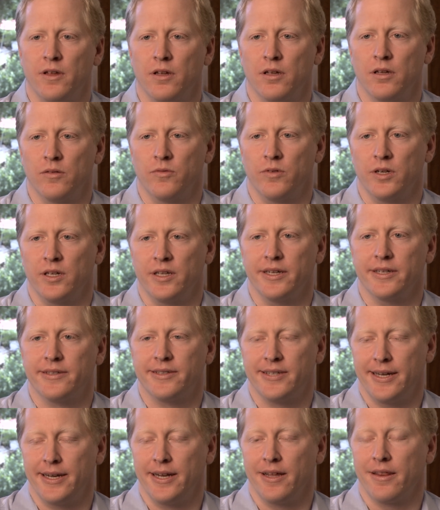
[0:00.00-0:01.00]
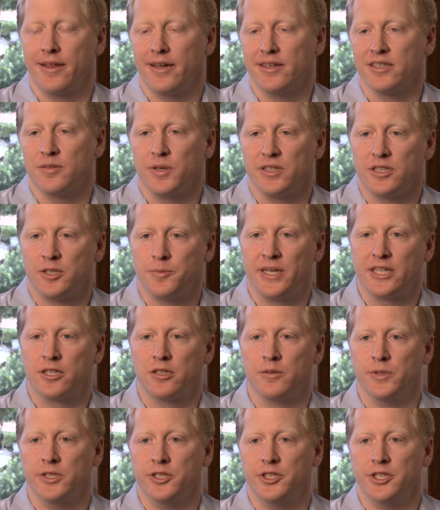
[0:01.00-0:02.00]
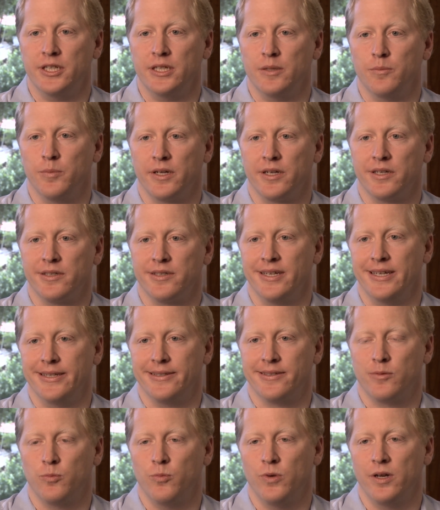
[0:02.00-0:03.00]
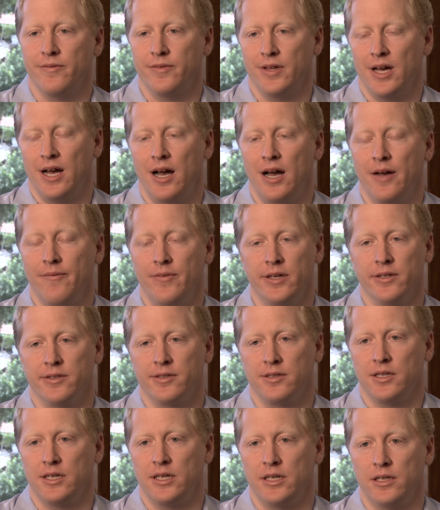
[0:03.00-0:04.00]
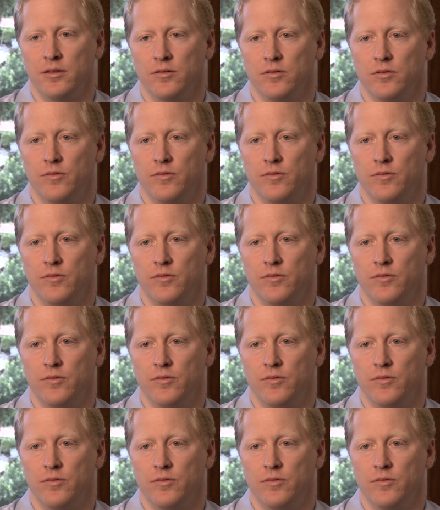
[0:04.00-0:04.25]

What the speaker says: the really exciting things about SpectrumNG because it's one of the obviously